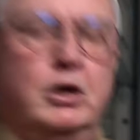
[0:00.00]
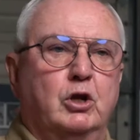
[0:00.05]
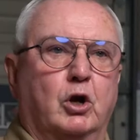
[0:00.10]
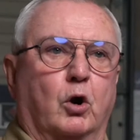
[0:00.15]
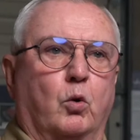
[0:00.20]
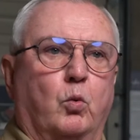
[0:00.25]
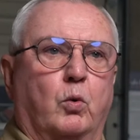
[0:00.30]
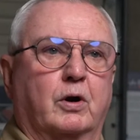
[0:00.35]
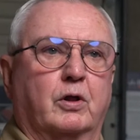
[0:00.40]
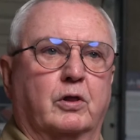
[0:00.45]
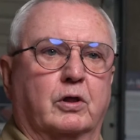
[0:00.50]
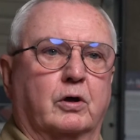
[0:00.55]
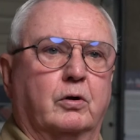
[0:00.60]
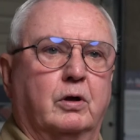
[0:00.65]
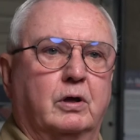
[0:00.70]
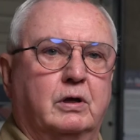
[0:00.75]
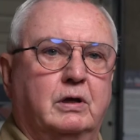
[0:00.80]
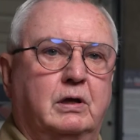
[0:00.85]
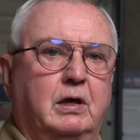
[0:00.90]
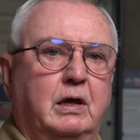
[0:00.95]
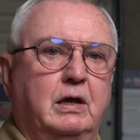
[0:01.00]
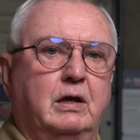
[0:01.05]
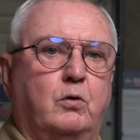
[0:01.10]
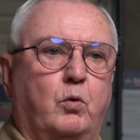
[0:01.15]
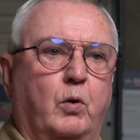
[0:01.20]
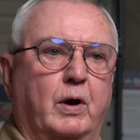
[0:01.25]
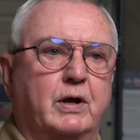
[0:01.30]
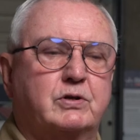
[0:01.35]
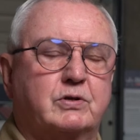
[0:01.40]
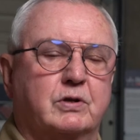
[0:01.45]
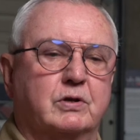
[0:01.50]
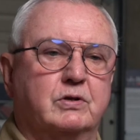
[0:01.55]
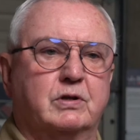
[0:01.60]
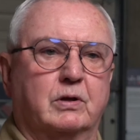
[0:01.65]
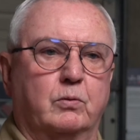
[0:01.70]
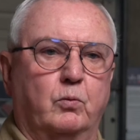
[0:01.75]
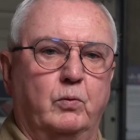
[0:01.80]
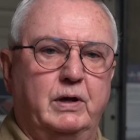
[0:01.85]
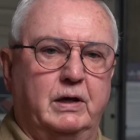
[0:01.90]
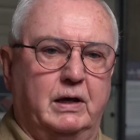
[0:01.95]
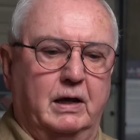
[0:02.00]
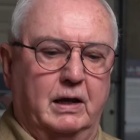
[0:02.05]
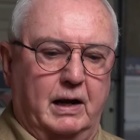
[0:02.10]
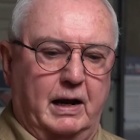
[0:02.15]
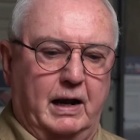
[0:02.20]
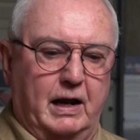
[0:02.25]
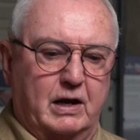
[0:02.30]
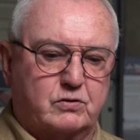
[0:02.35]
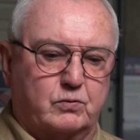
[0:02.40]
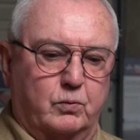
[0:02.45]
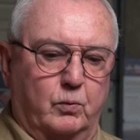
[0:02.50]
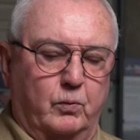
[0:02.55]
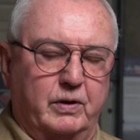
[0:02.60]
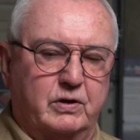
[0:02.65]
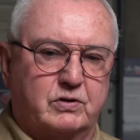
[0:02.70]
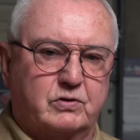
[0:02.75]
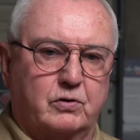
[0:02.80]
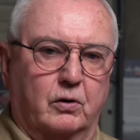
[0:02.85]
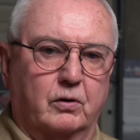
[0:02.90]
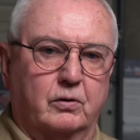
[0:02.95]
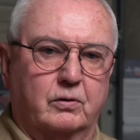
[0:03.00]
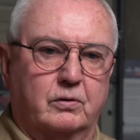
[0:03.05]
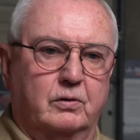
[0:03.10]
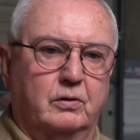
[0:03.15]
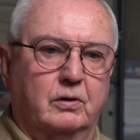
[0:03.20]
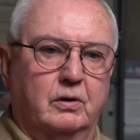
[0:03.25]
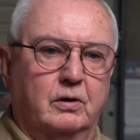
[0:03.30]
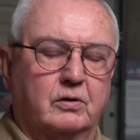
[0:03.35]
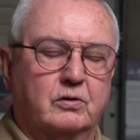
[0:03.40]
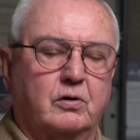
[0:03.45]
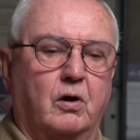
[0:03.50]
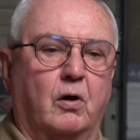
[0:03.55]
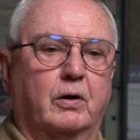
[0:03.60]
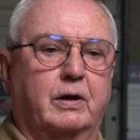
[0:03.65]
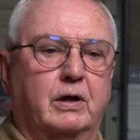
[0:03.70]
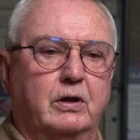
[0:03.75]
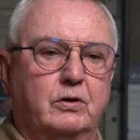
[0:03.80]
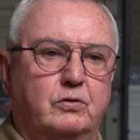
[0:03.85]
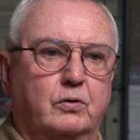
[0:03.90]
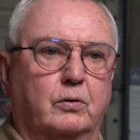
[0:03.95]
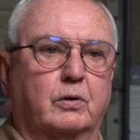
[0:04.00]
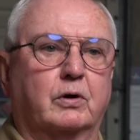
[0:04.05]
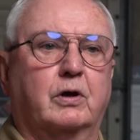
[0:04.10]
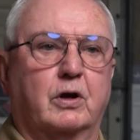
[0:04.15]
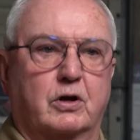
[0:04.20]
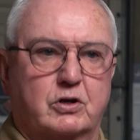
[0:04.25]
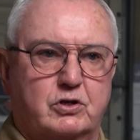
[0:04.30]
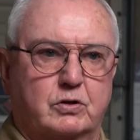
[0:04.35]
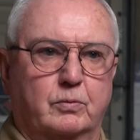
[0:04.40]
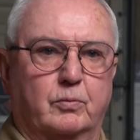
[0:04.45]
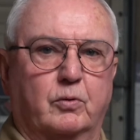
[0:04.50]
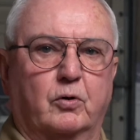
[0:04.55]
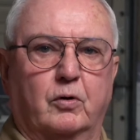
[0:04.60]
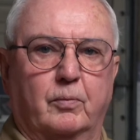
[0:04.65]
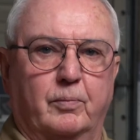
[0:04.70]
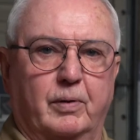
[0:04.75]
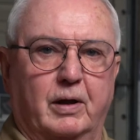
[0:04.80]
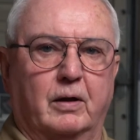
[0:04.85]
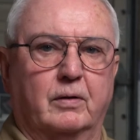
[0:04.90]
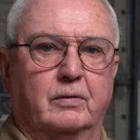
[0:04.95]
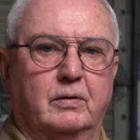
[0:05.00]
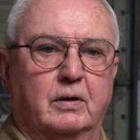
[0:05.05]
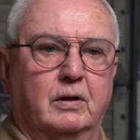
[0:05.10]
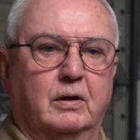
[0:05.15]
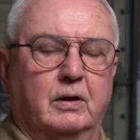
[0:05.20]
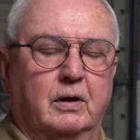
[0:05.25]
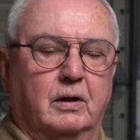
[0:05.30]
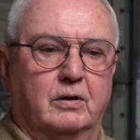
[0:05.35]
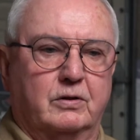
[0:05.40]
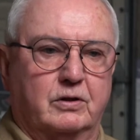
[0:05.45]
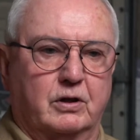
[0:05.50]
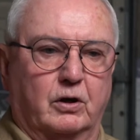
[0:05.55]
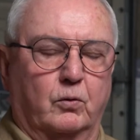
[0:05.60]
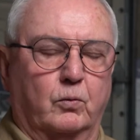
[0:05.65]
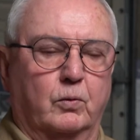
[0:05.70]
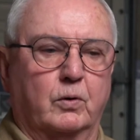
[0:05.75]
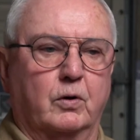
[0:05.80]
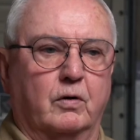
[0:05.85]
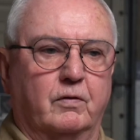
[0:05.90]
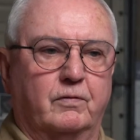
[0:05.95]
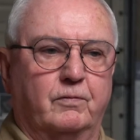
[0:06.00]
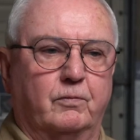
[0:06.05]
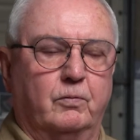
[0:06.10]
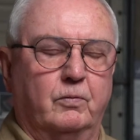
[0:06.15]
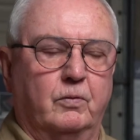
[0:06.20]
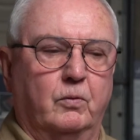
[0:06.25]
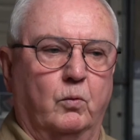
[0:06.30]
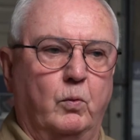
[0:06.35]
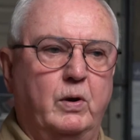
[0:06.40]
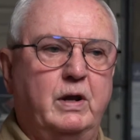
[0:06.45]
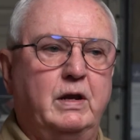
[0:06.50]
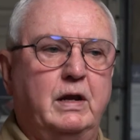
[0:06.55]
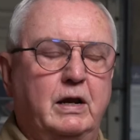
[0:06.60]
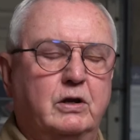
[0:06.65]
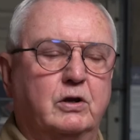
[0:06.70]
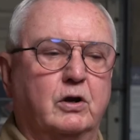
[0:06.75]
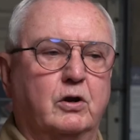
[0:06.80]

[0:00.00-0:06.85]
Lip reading: You know, one of the key questions that we get asked when we start talking to a customer about their roof, we need